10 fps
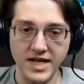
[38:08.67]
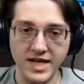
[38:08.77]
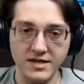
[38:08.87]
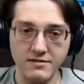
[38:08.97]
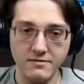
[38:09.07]

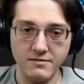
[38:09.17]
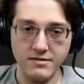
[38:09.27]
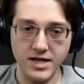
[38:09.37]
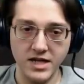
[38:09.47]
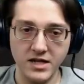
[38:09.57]
that.
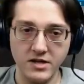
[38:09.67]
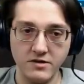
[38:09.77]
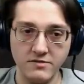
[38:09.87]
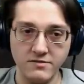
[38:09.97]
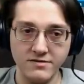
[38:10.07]
Thank
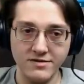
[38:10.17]
you.